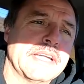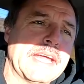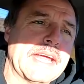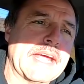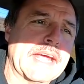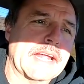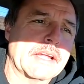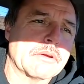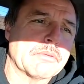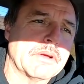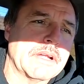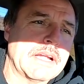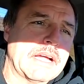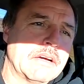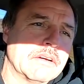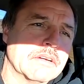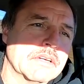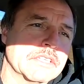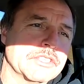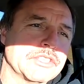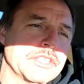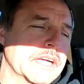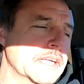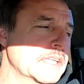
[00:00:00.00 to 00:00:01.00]
today I gotta run out,
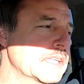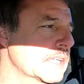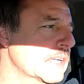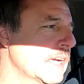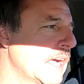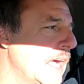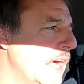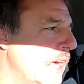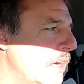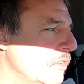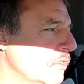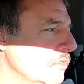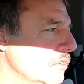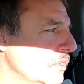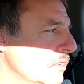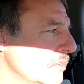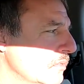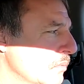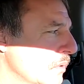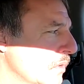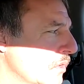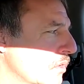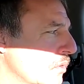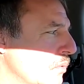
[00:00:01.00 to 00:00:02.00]
I'm gonna check the cows
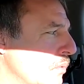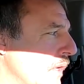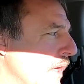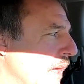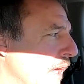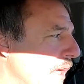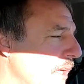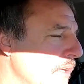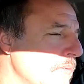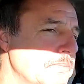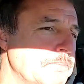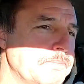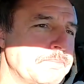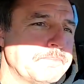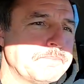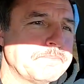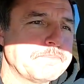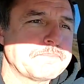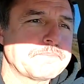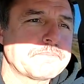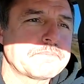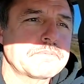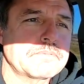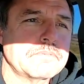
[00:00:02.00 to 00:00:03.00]
real quick.
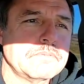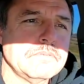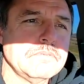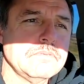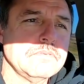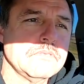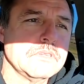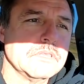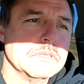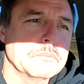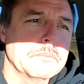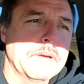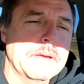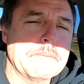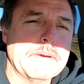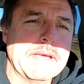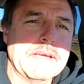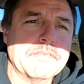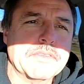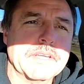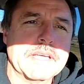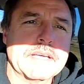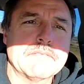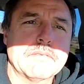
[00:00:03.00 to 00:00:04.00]
Maybe
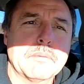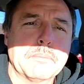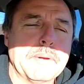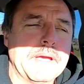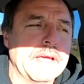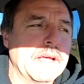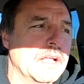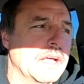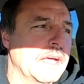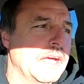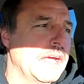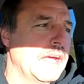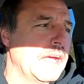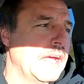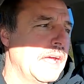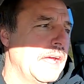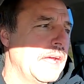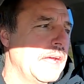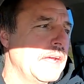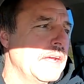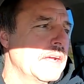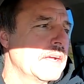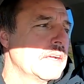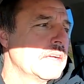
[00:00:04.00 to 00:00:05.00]
I have to give a bale of
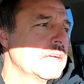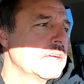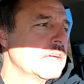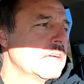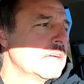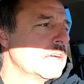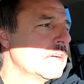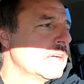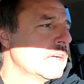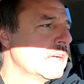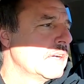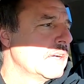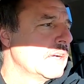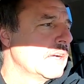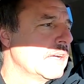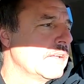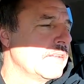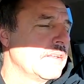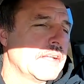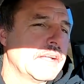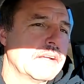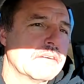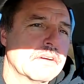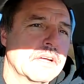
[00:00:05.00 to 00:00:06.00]
hay.
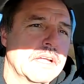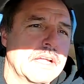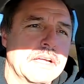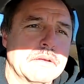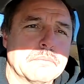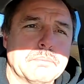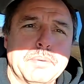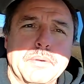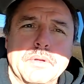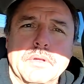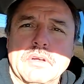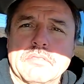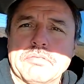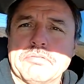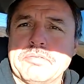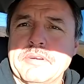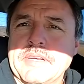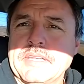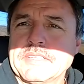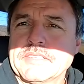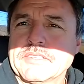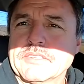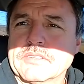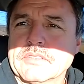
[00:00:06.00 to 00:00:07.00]
And then I'm gonna pull a
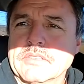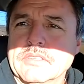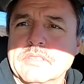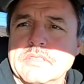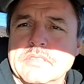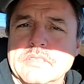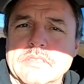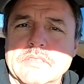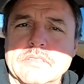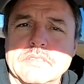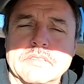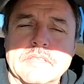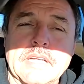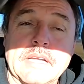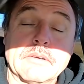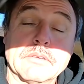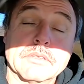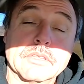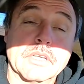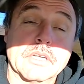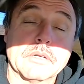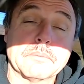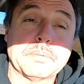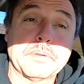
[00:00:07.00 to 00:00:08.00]
fencer that I
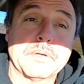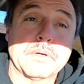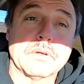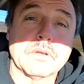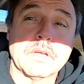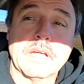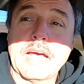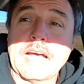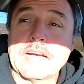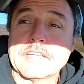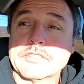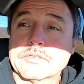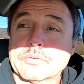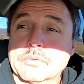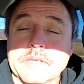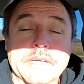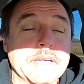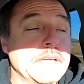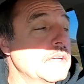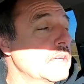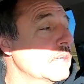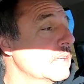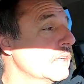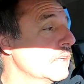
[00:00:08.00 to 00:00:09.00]
was gonna pull last
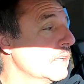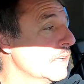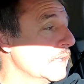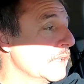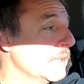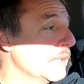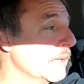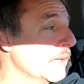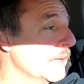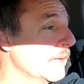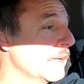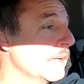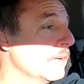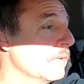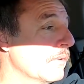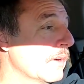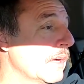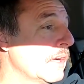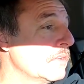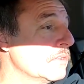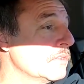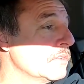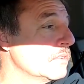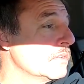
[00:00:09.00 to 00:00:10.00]
week and didn't get
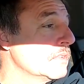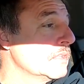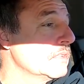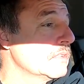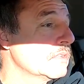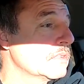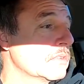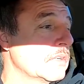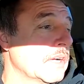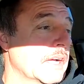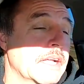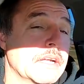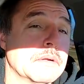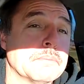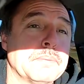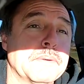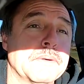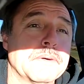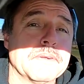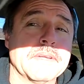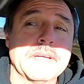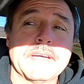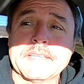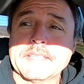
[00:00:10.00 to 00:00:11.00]
around to it. So I gotta
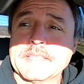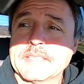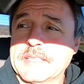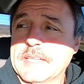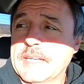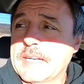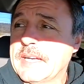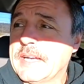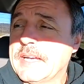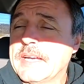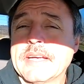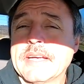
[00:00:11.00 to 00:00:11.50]
pull that today.